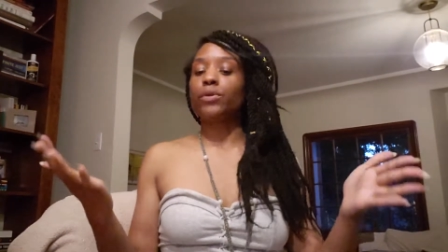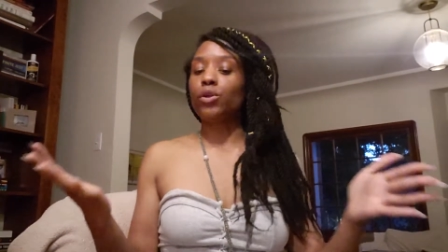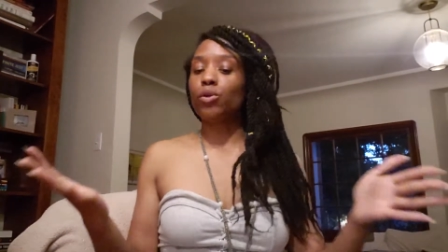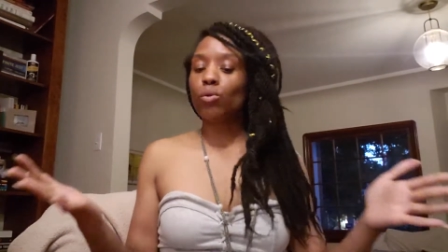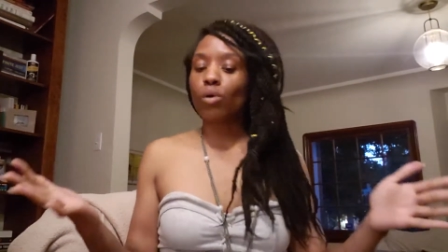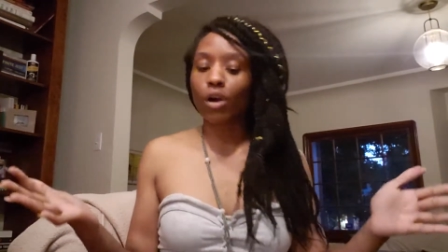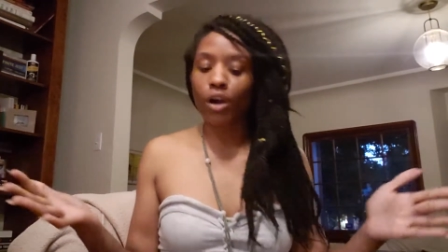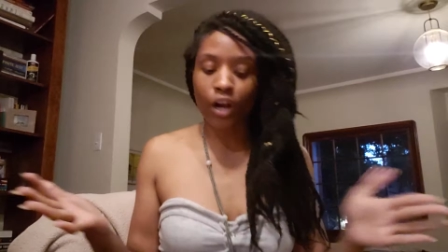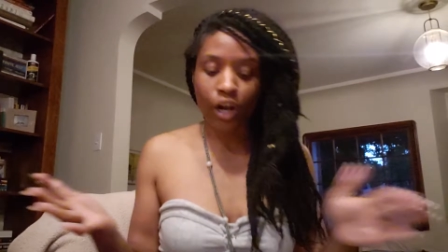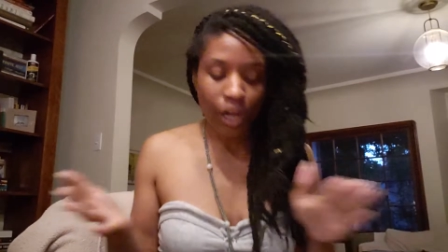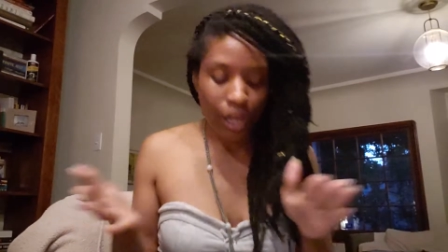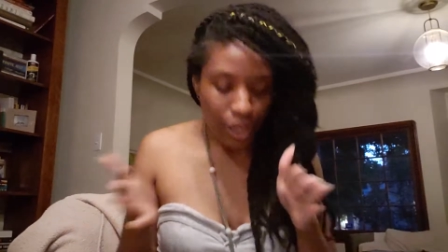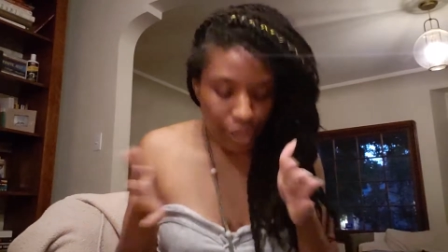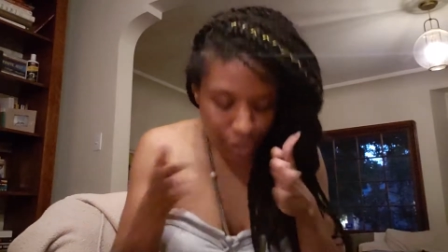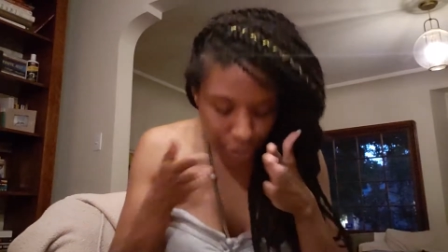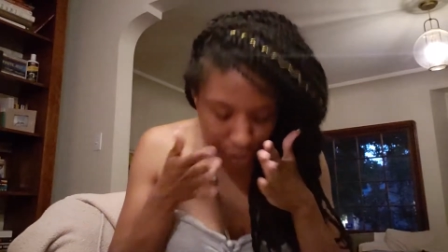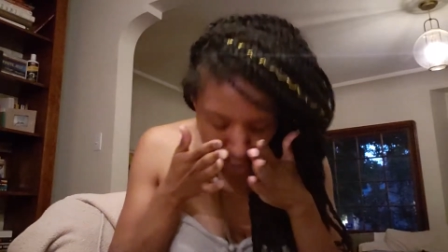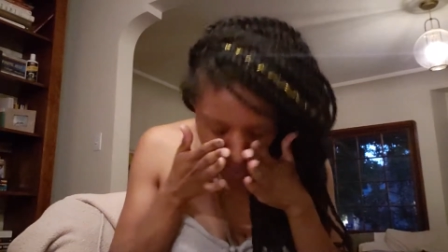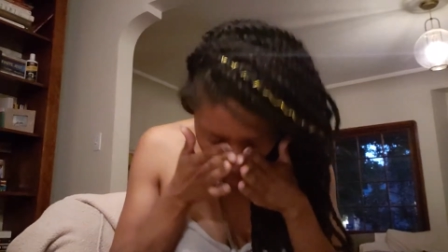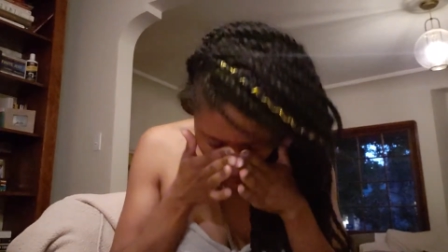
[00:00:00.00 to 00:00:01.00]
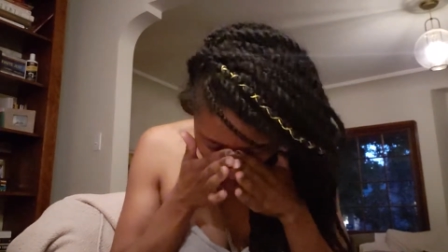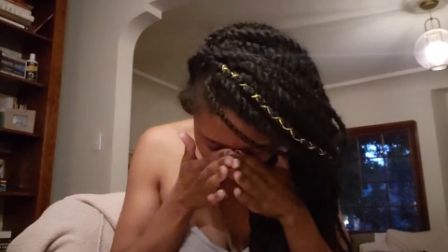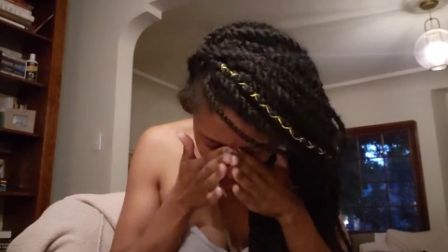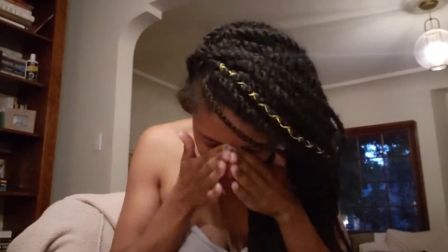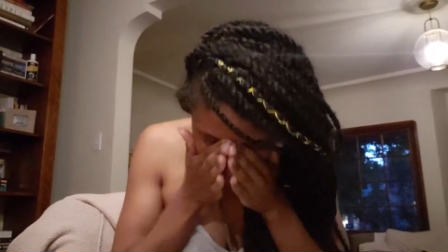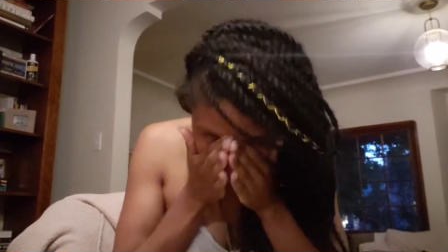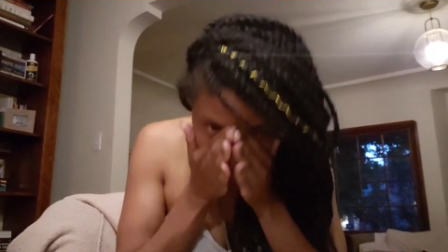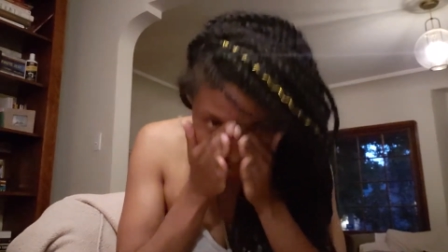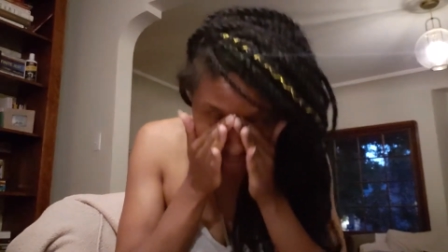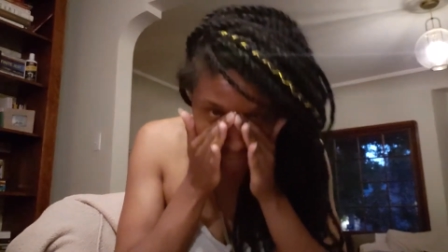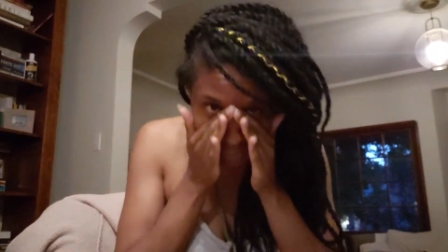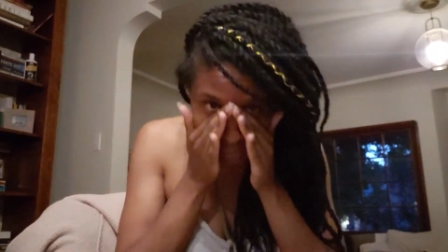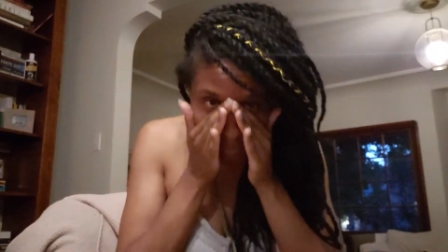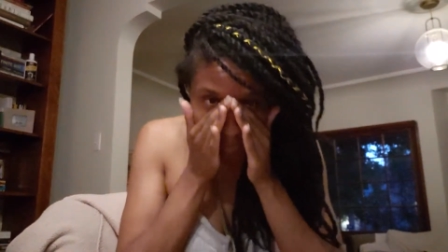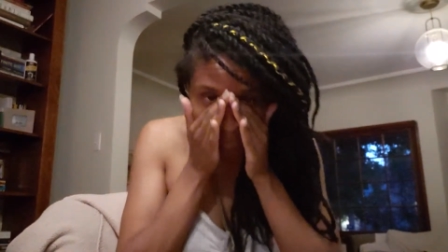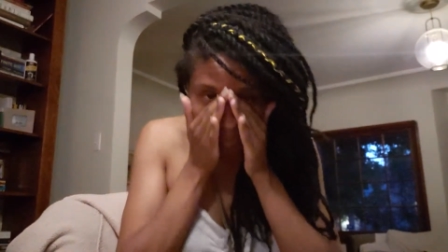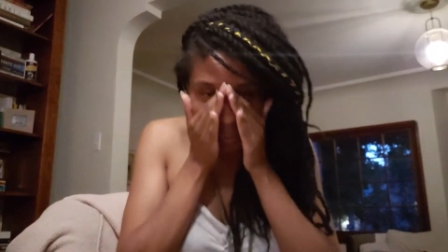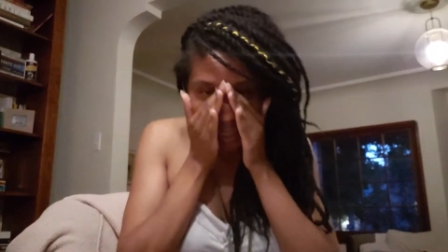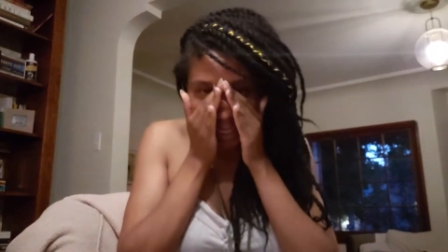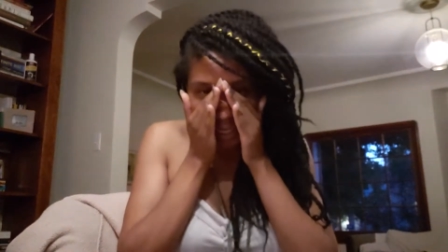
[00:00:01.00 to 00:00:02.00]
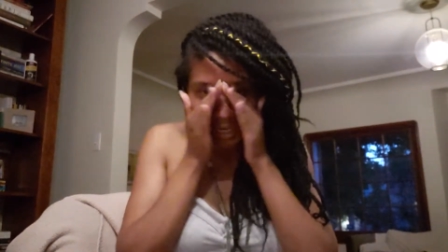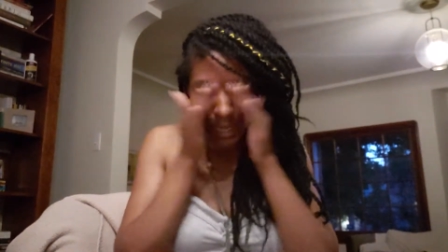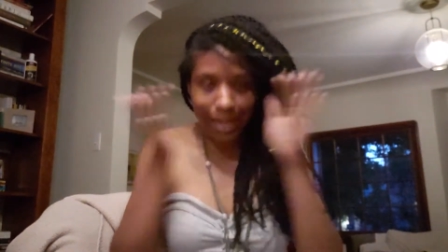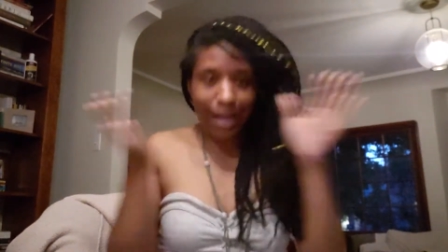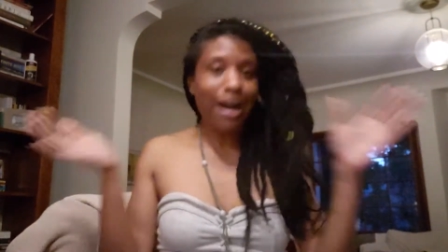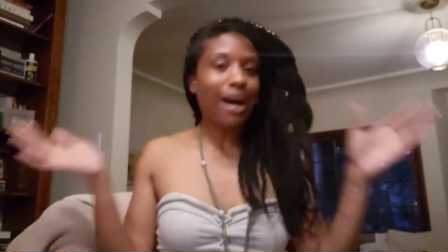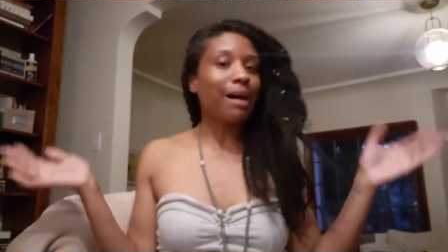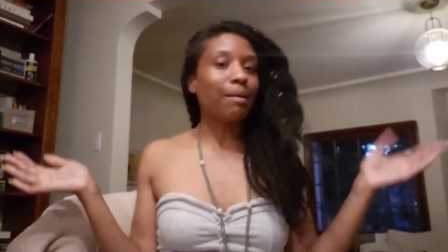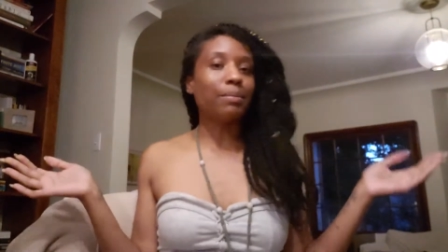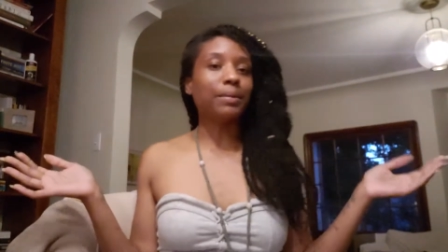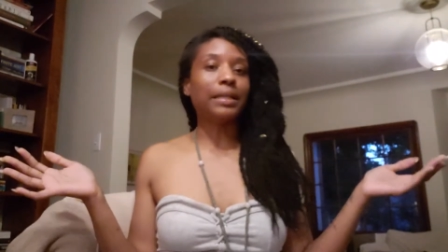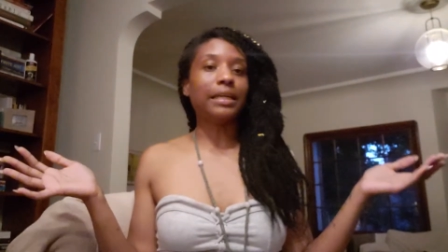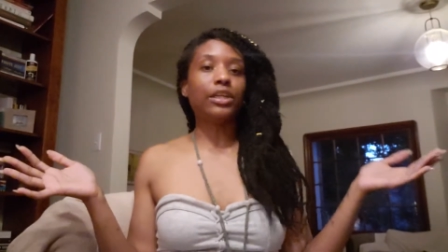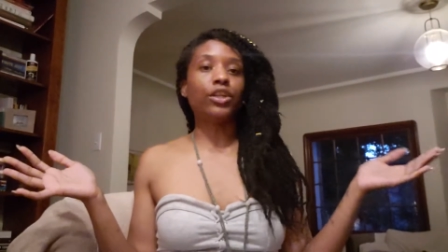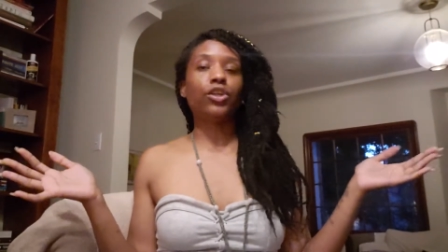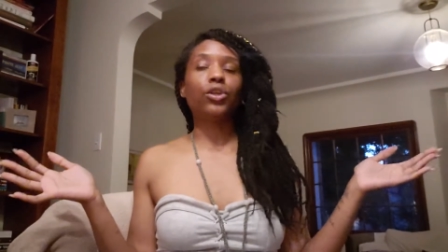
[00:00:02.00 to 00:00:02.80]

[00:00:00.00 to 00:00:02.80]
You are nose deep in a goblet.